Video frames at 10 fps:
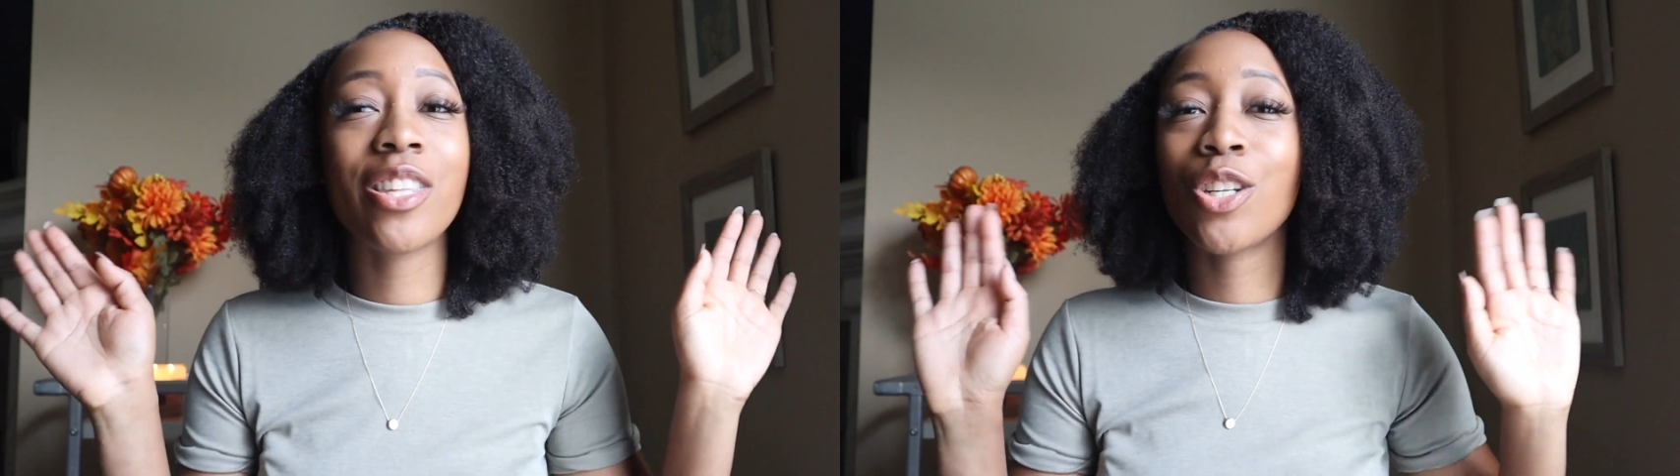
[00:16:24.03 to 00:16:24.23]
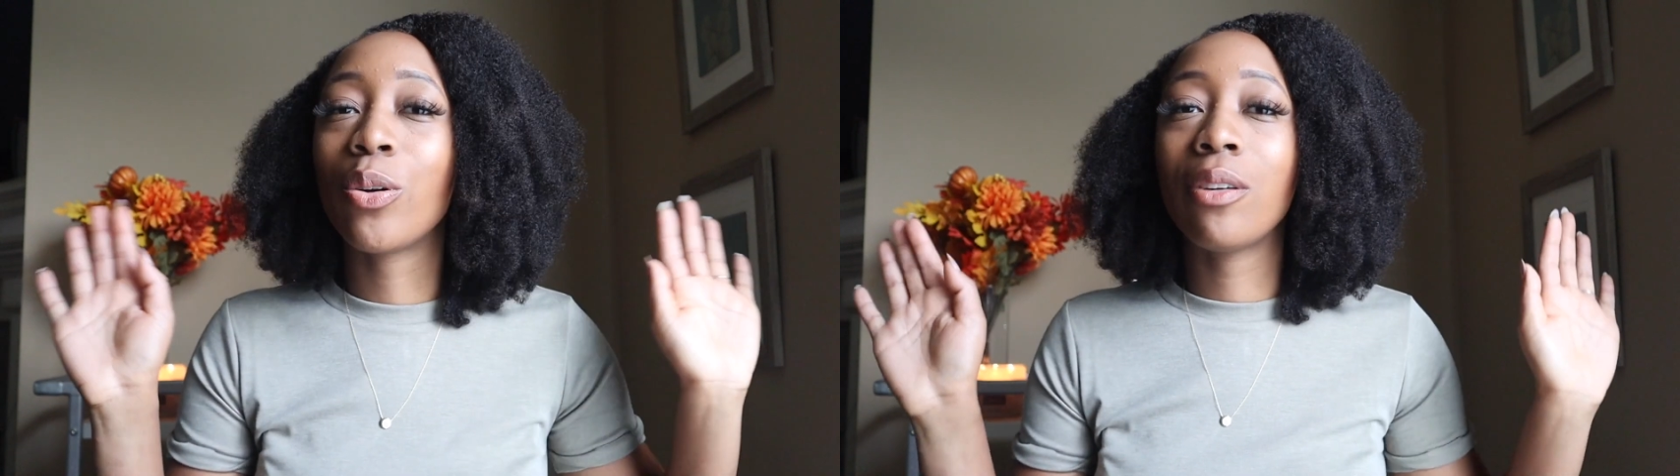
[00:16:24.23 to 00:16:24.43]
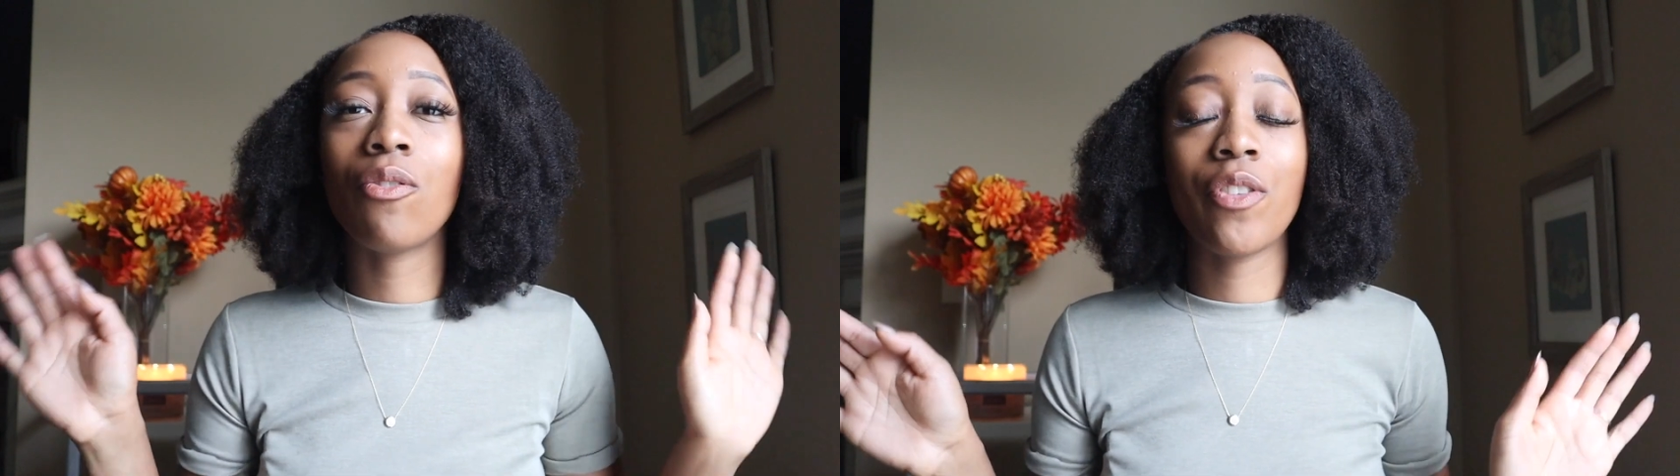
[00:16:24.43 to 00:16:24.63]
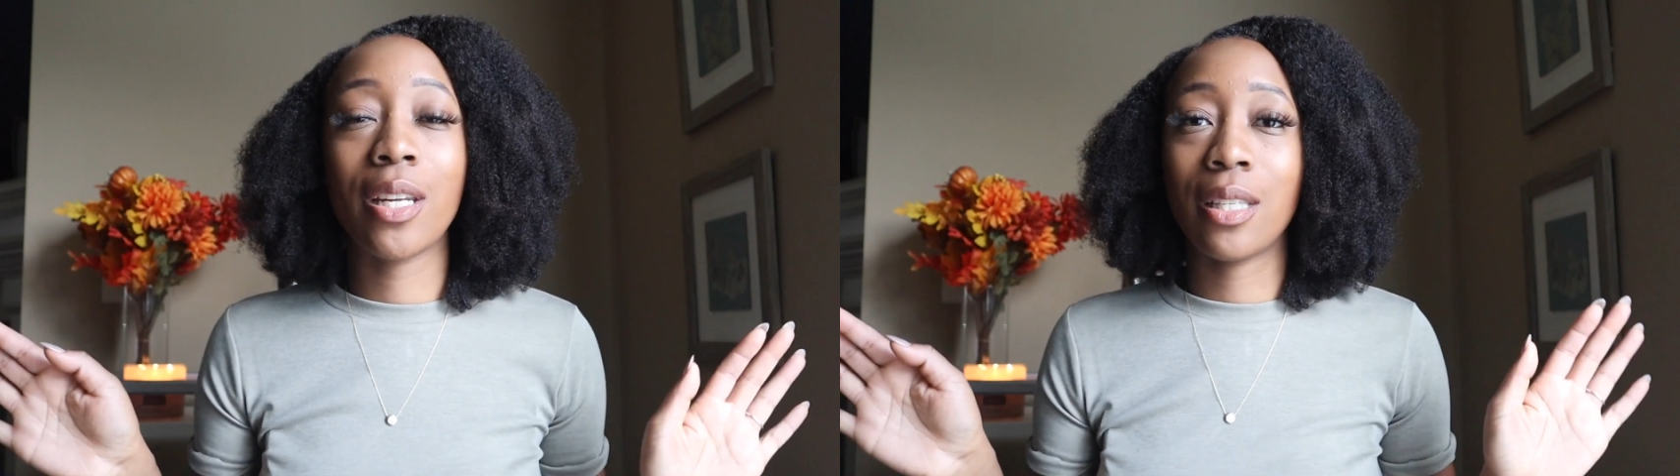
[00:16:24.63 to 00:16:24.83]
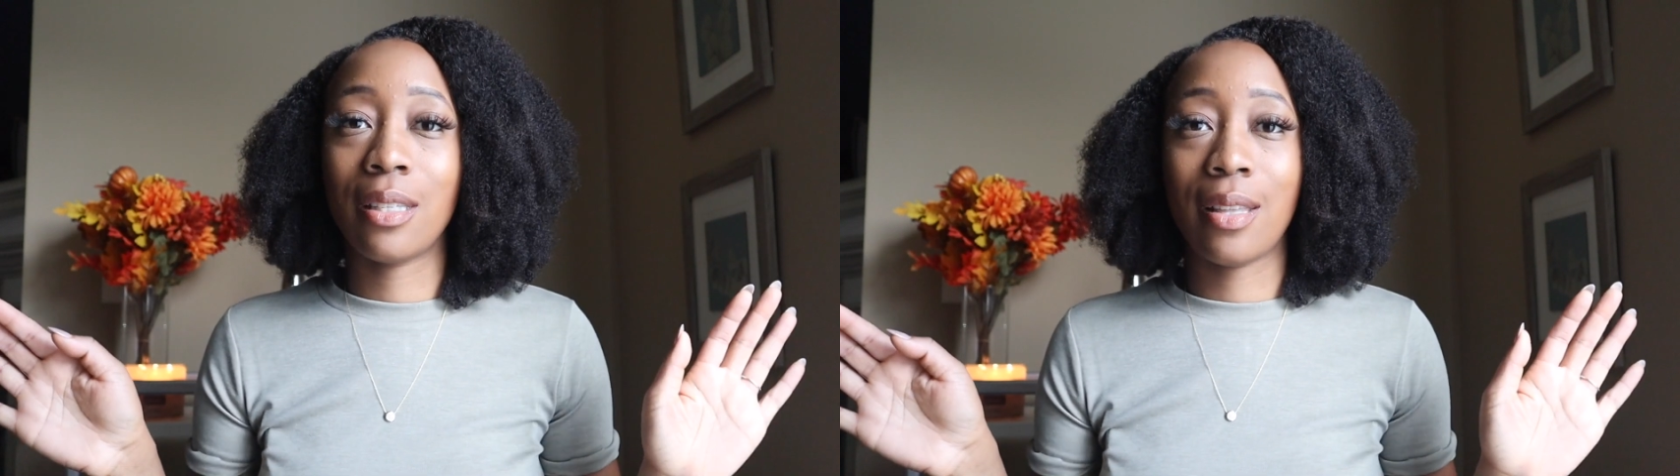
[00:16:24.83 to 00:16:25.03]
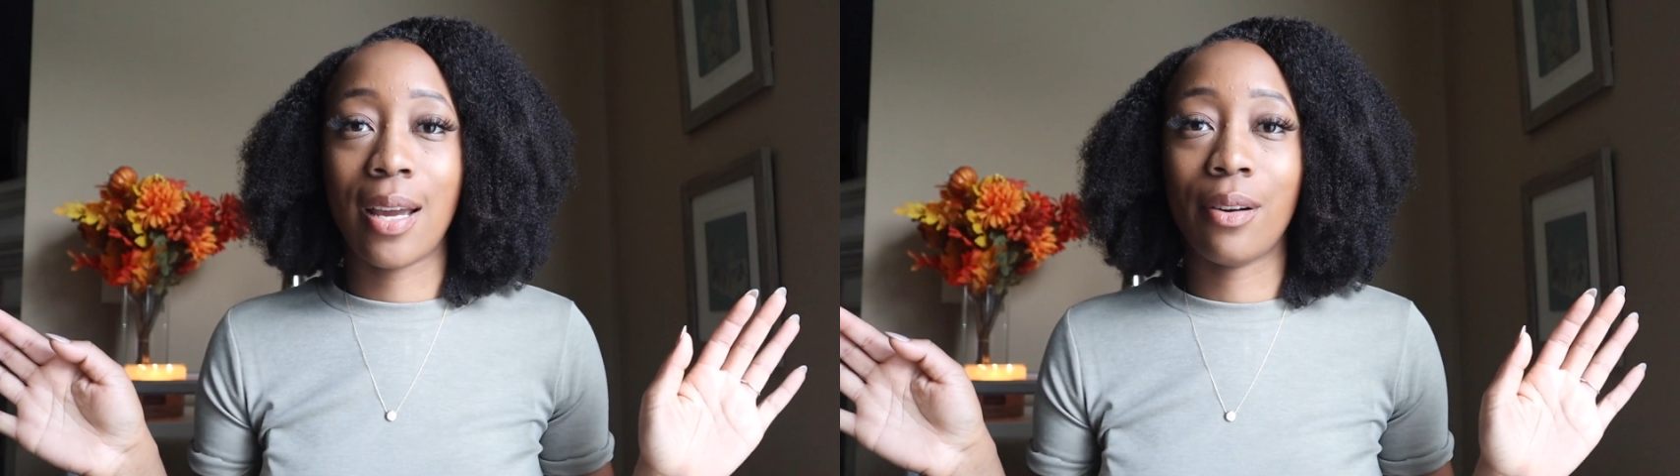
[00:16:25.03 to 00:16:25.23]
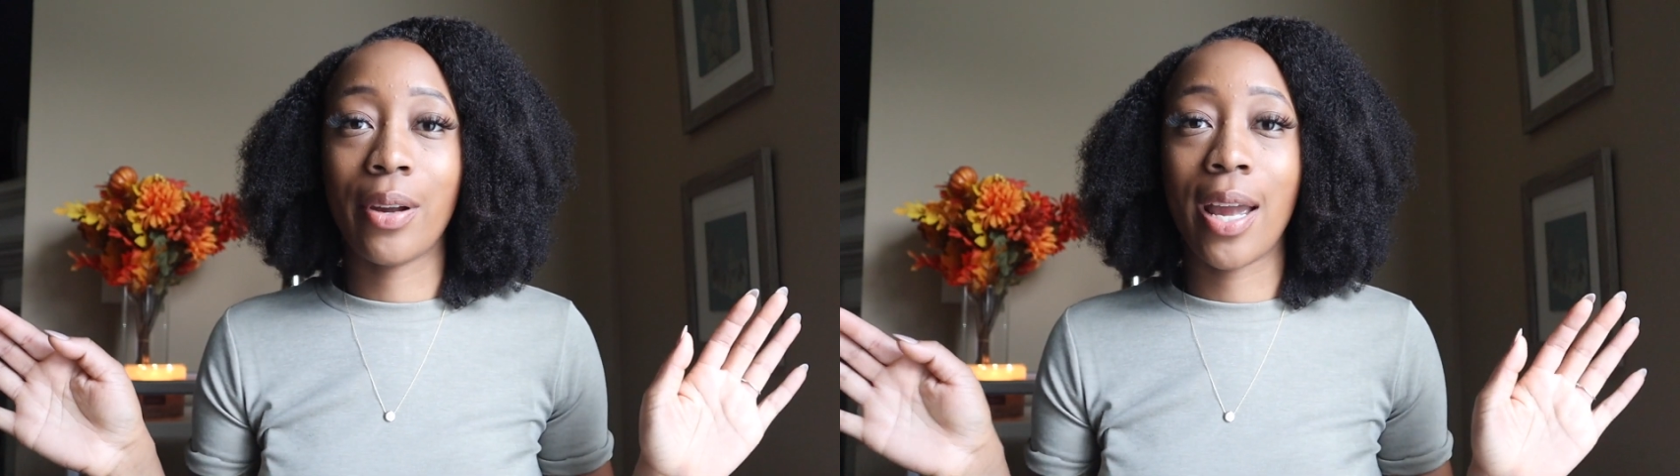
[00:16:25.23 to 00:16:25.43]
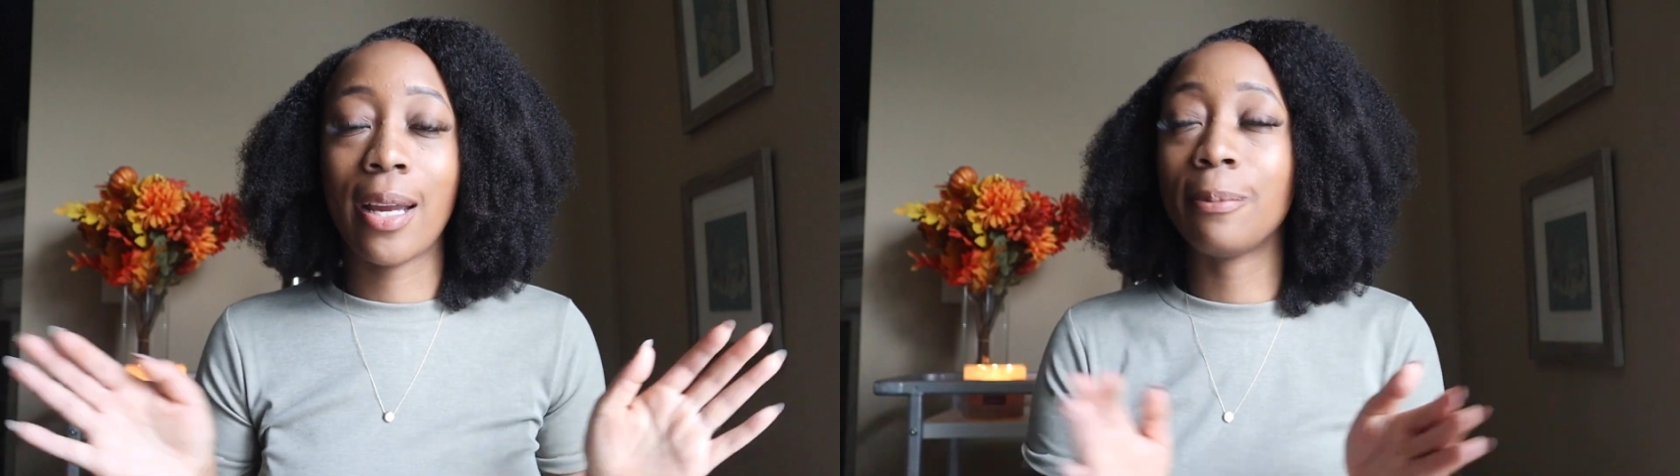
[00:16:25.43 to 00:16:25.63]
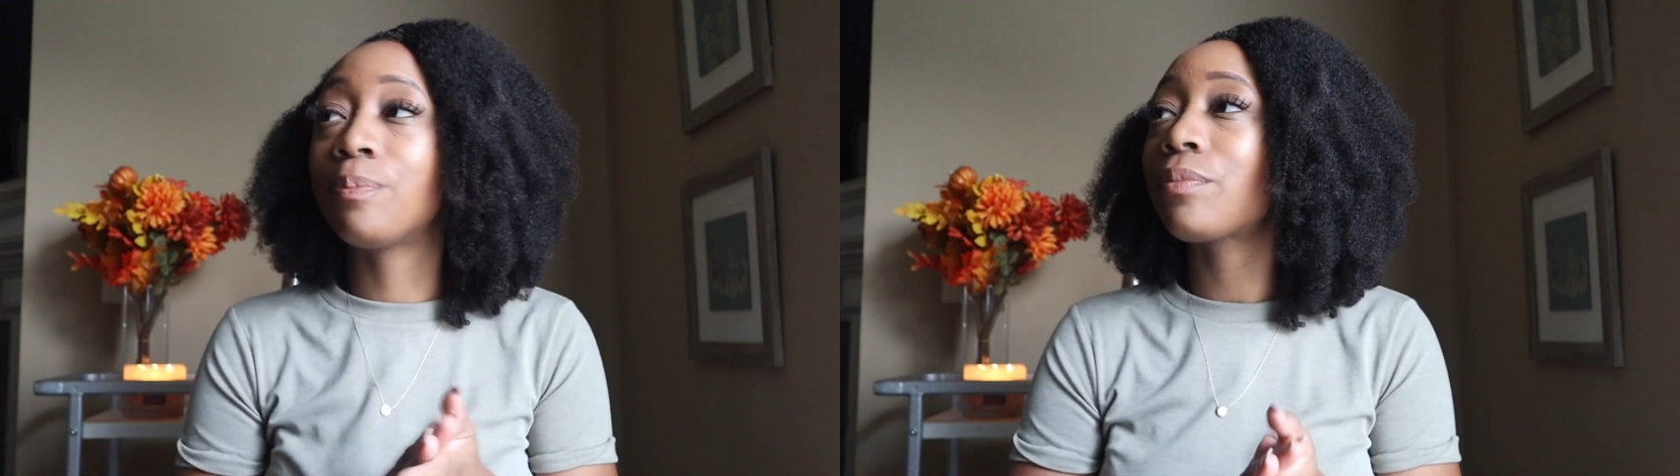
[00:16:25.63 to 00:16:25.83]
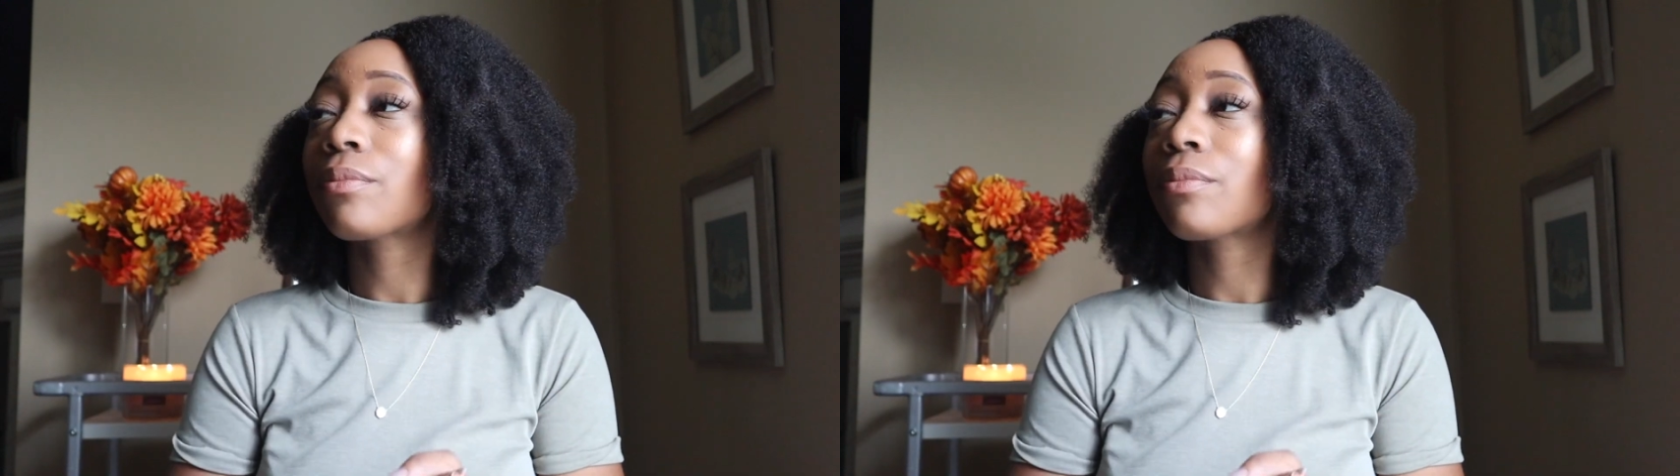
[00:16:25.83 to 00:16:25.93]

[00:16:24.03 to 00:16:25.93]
Don't even feed into that, okay?